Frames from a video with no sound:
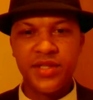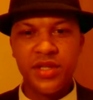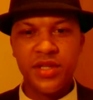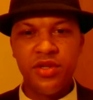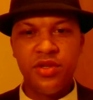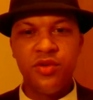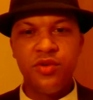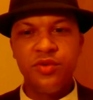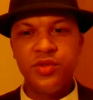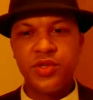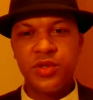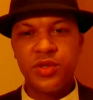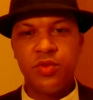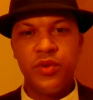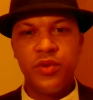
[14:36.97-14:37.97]
news,
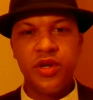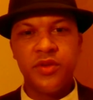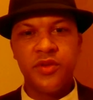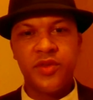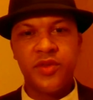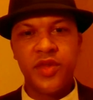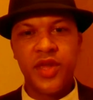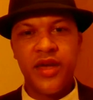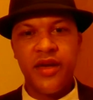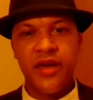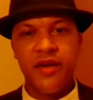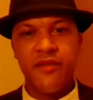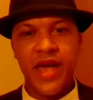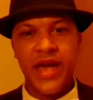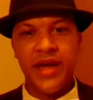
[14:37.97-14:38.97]
we know that they have
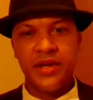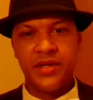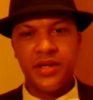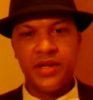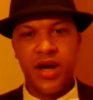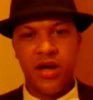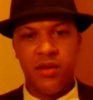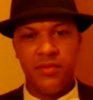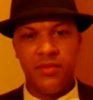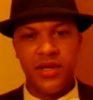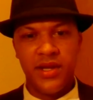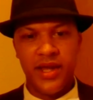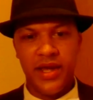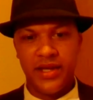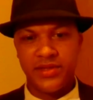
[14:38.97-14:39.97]
added Common as
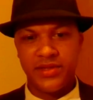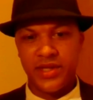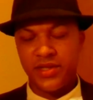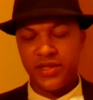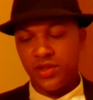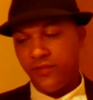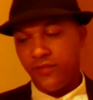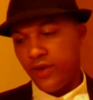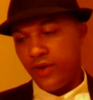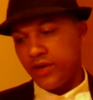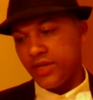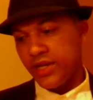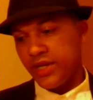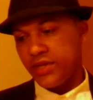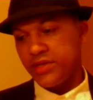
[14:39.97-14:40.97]
a, so far as I can
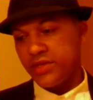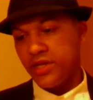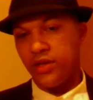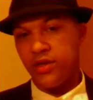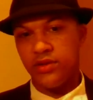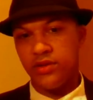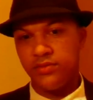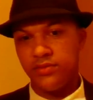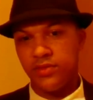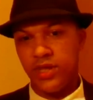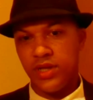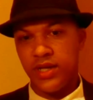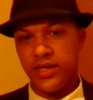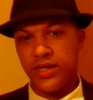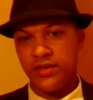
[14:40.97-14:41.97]
tell,
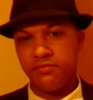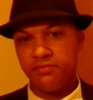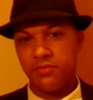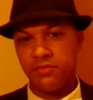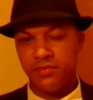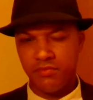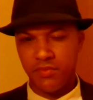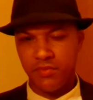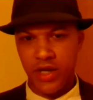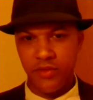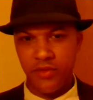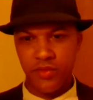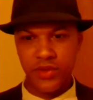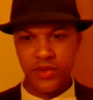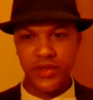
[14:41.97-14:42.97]

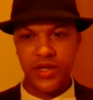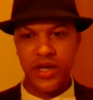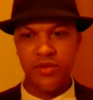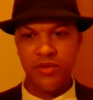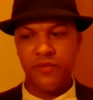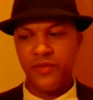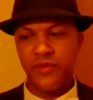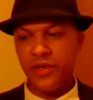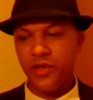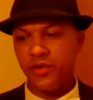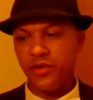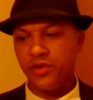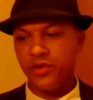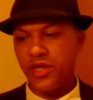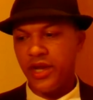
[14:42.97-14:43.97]
unrevealed
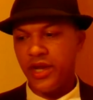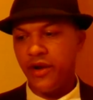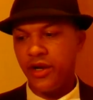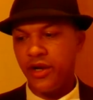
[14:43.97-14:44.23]
character